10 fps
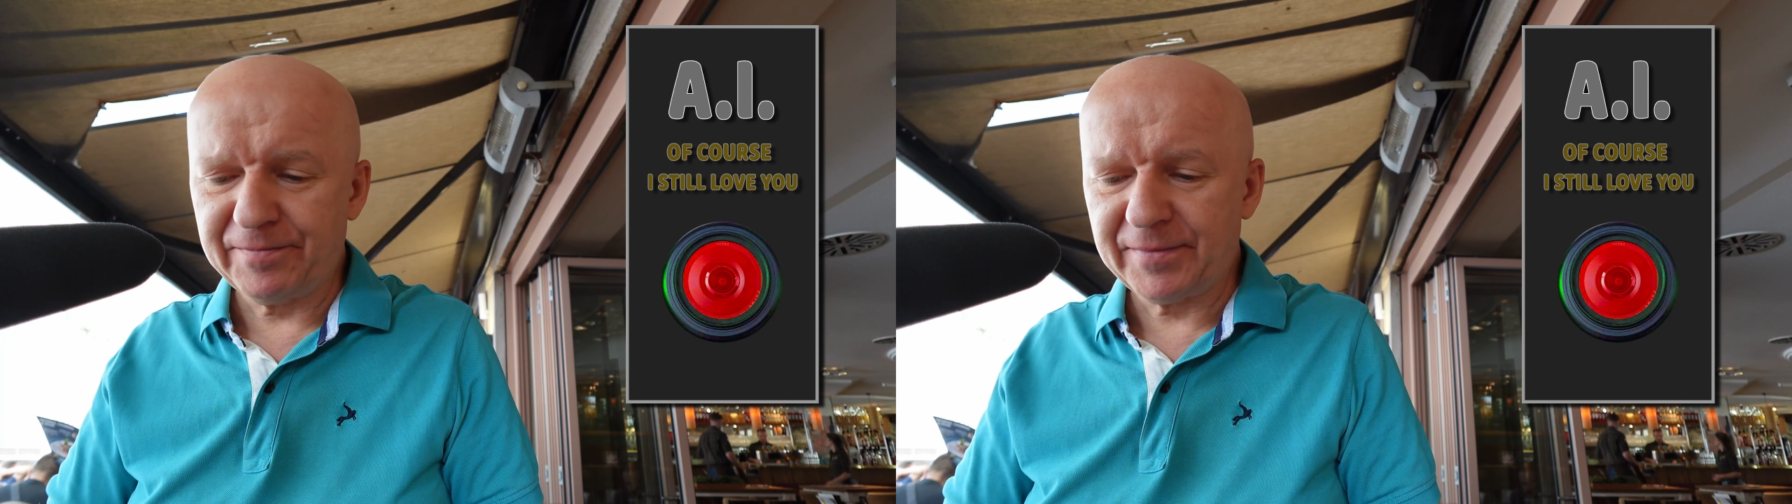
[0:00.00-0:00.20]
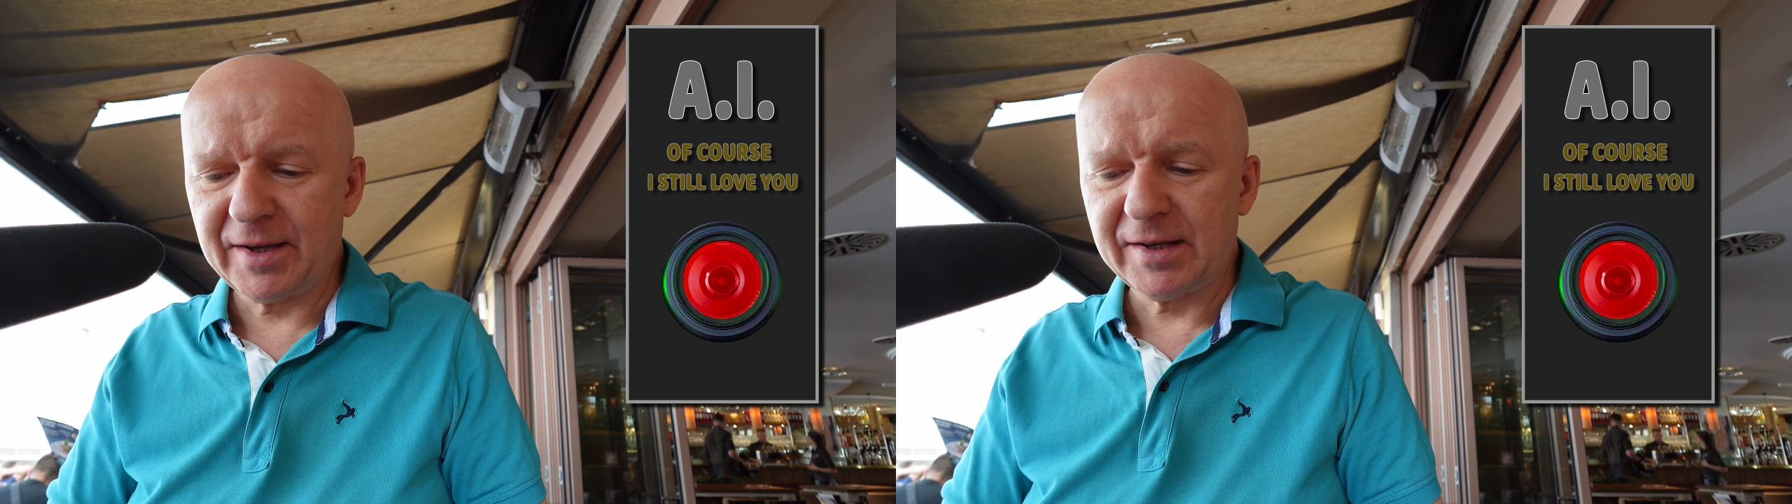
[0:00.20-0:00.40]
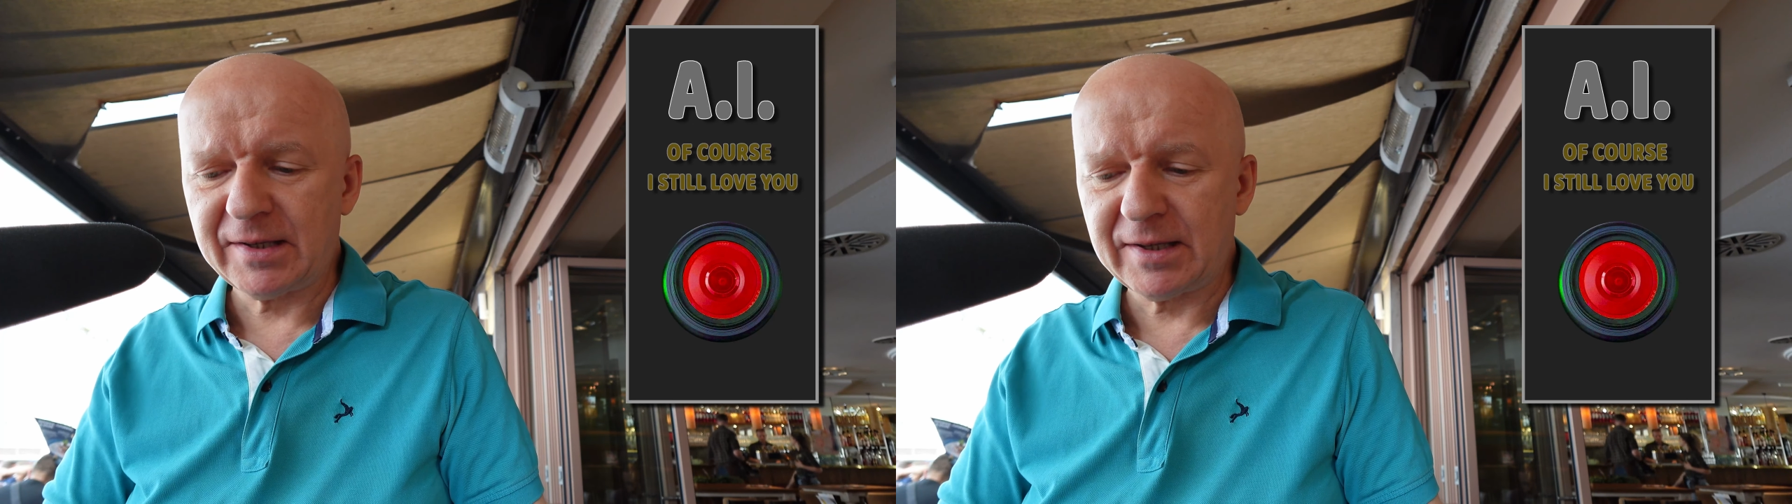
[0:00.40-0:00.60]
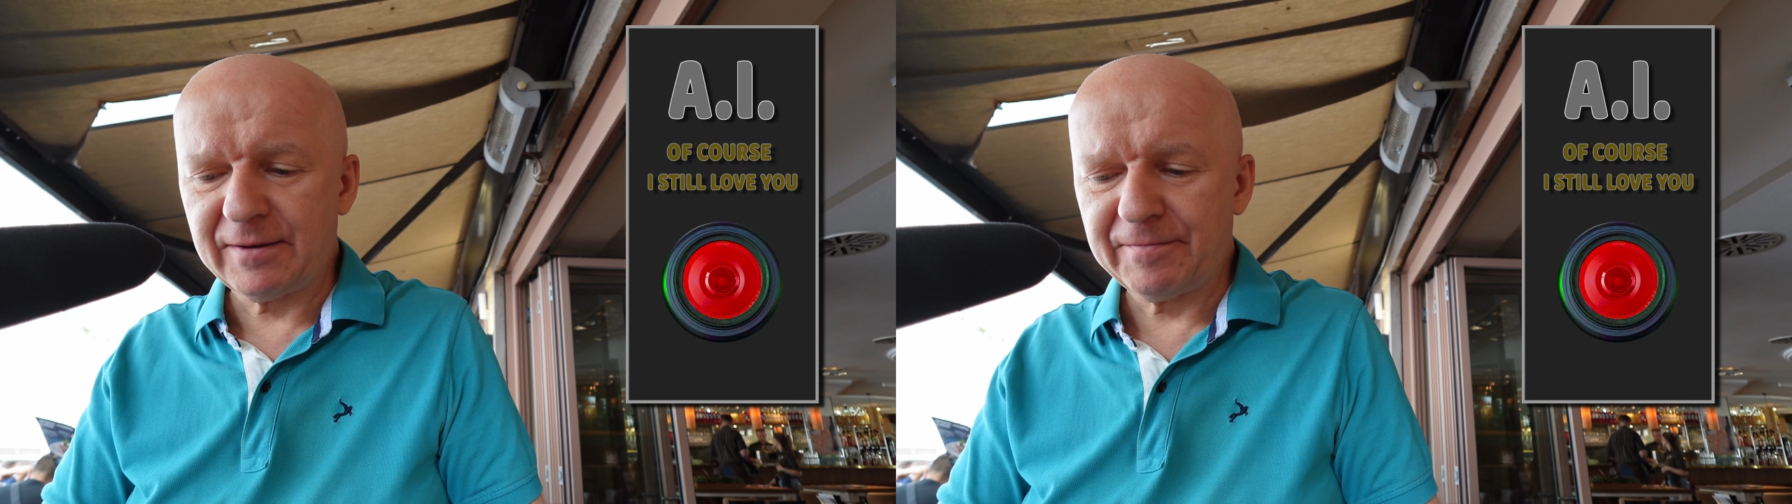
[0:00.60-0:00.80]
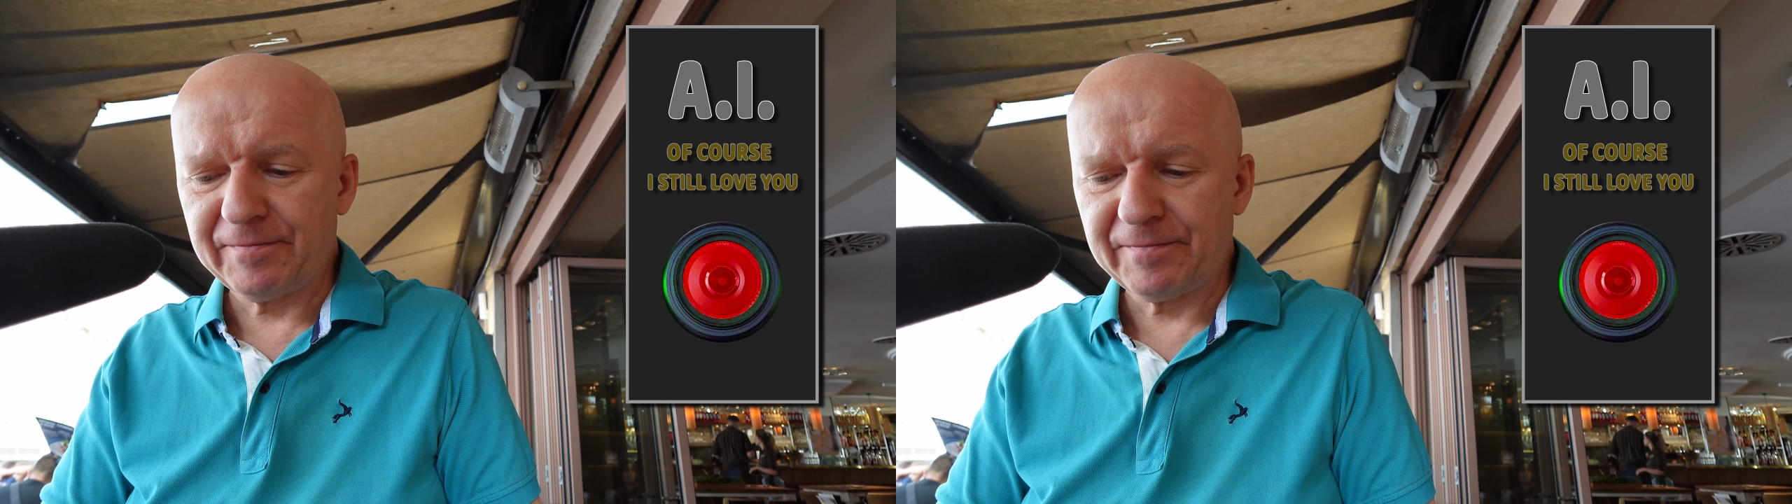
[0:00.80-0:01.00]
Yes,
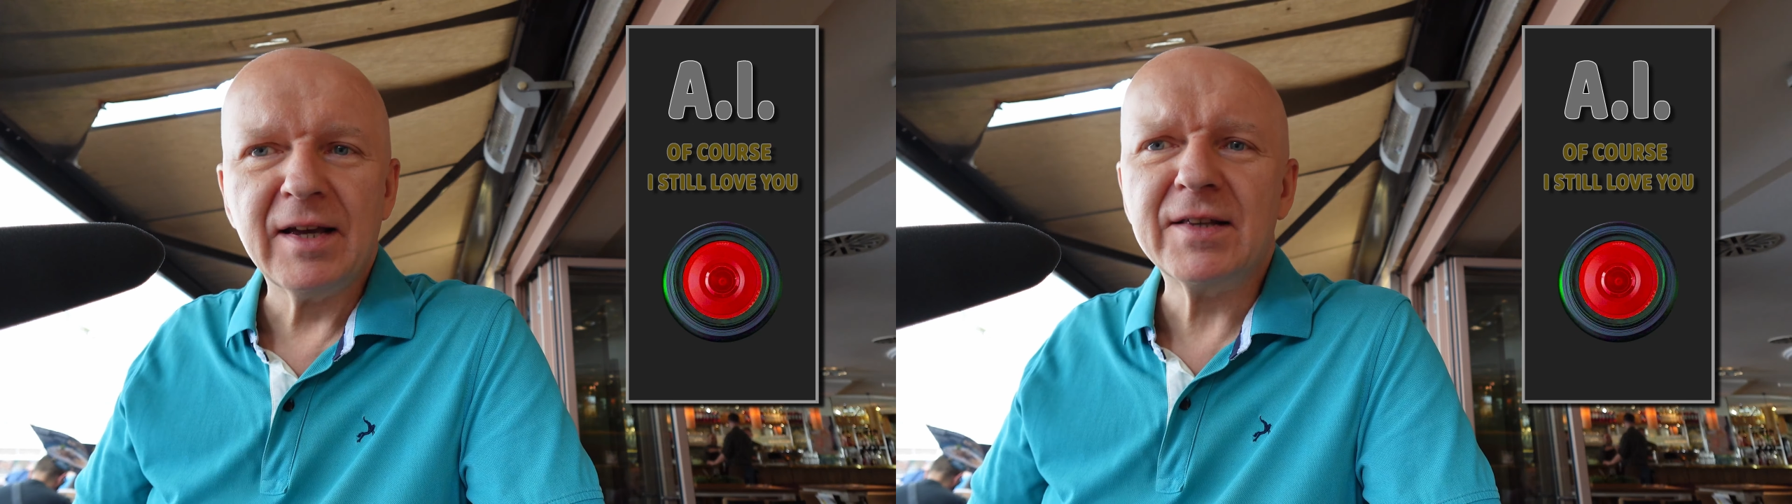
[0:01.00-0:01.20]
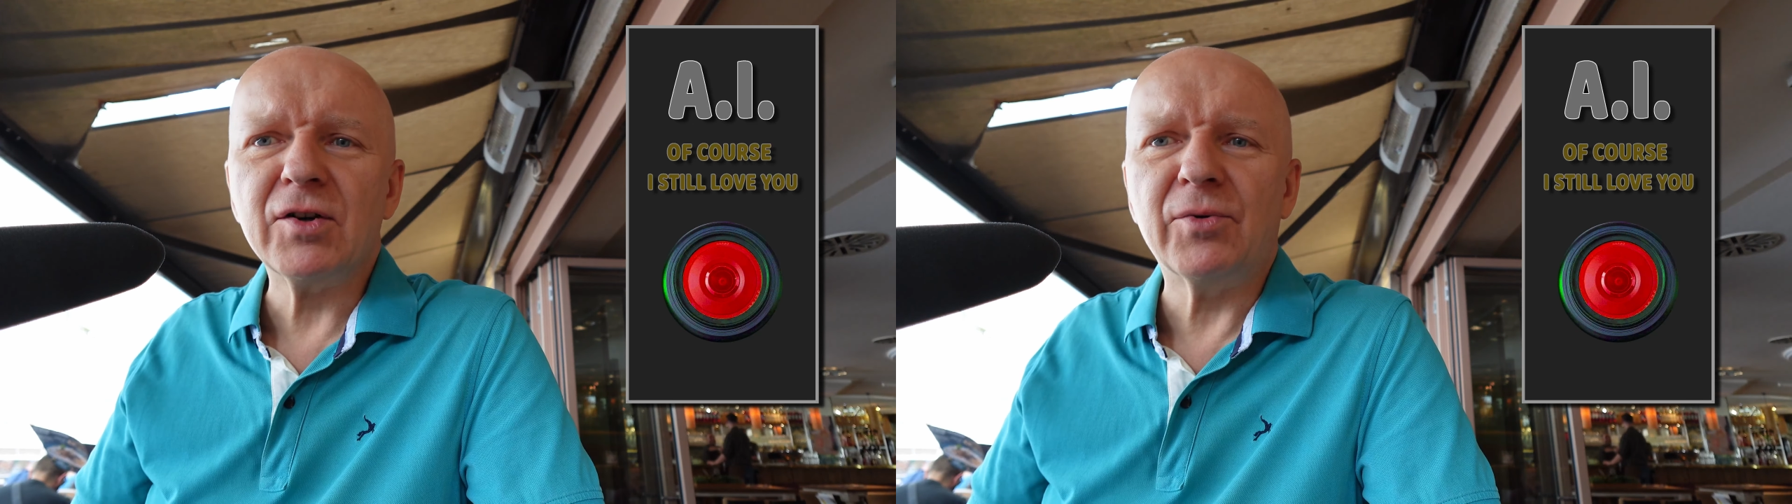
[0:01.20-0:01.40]
it's